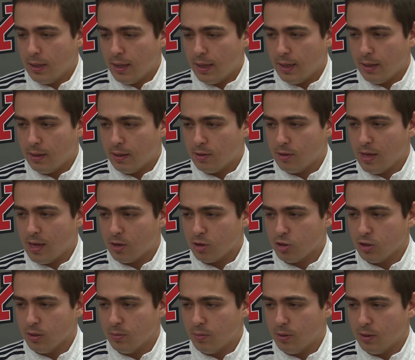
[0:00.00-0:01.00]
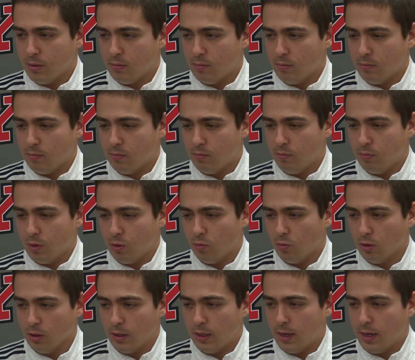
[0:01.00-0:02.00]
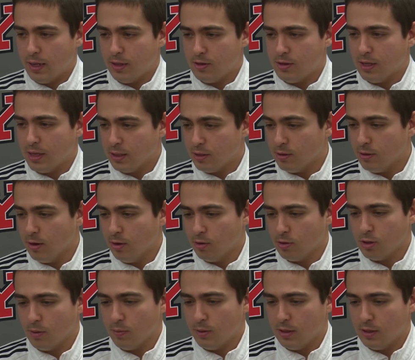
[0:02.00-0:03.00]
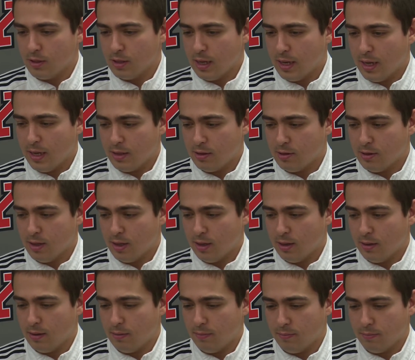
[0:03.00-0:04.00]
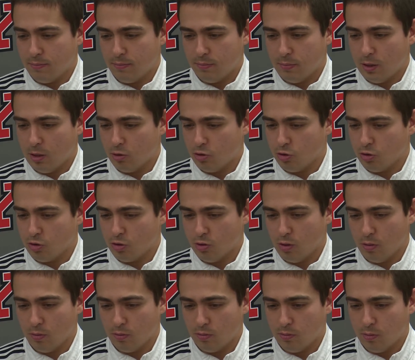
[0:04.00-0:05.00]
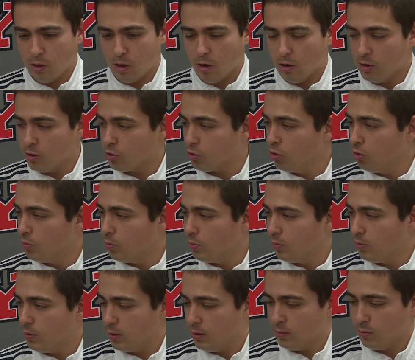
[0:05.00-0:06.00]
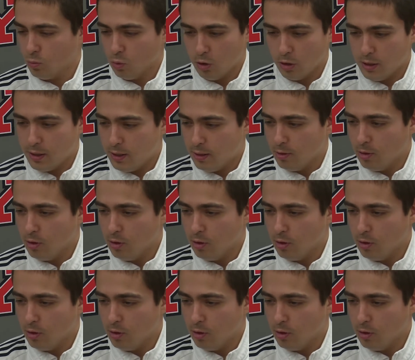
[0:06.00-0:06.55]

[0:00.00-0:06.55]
And it's actually been really nice to get to know some of these guys. They're the hardest group, working